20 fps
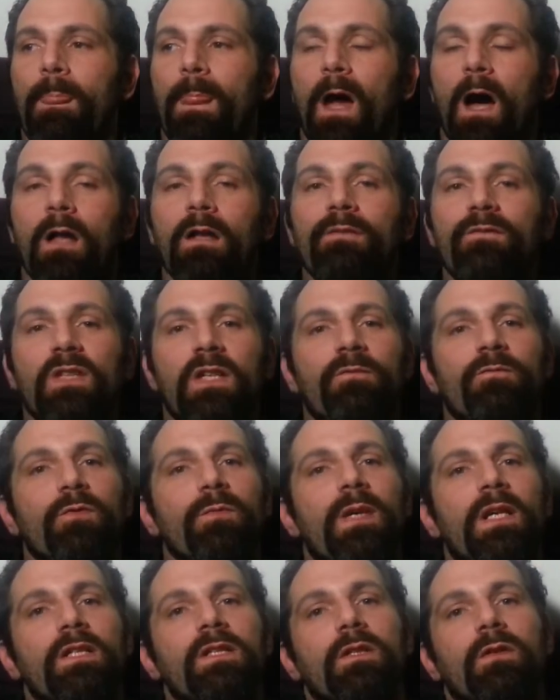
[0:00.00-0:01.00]
all of the
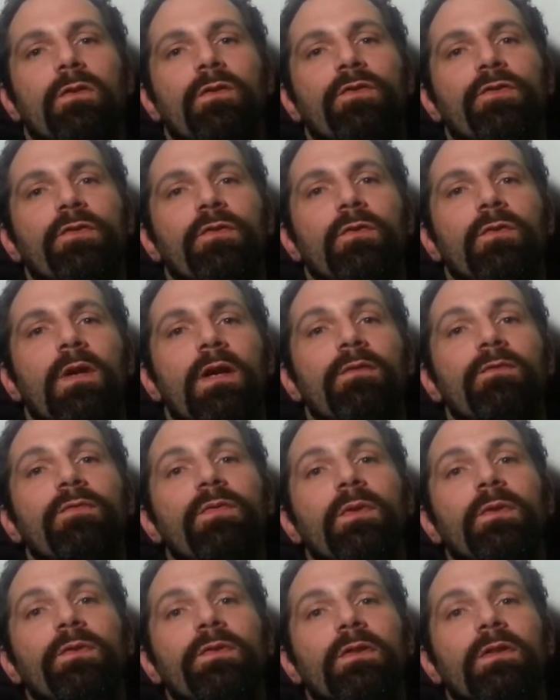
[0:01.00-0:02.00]
information goes through a
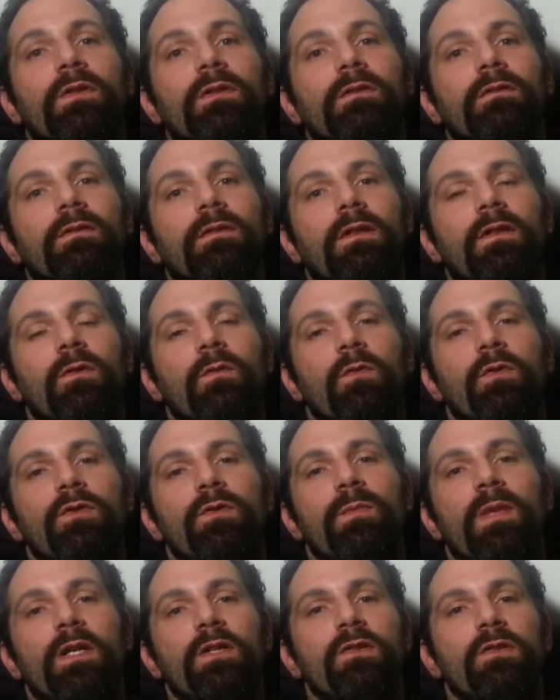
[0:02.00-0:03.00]
filter in order
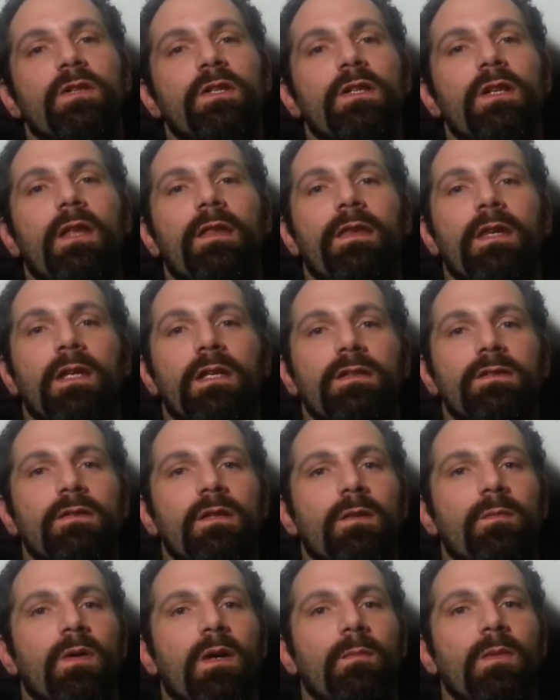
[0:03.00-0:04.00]
to make sure that nothing gets
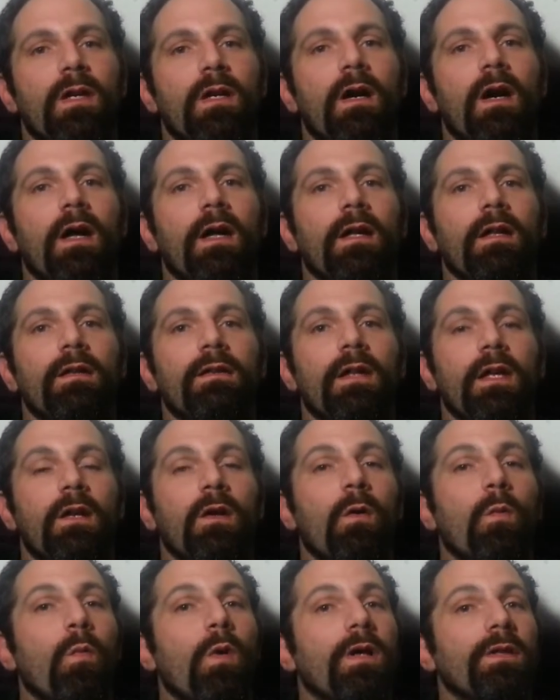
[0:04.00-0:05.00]
to the public eye they
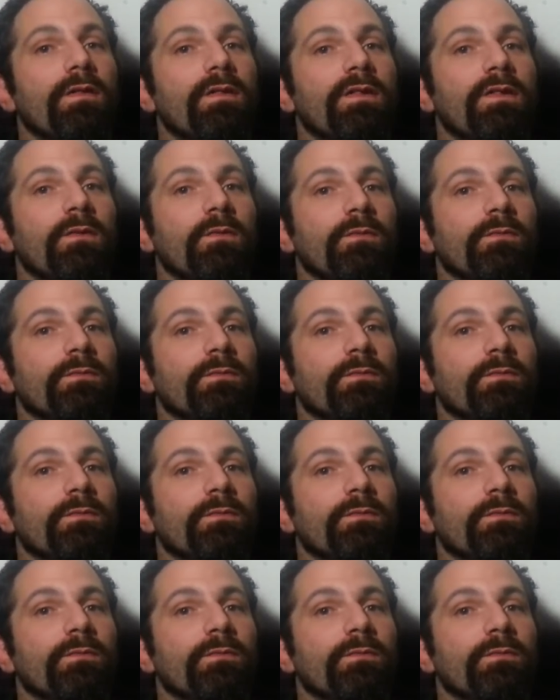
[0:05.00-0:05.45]
don't want to.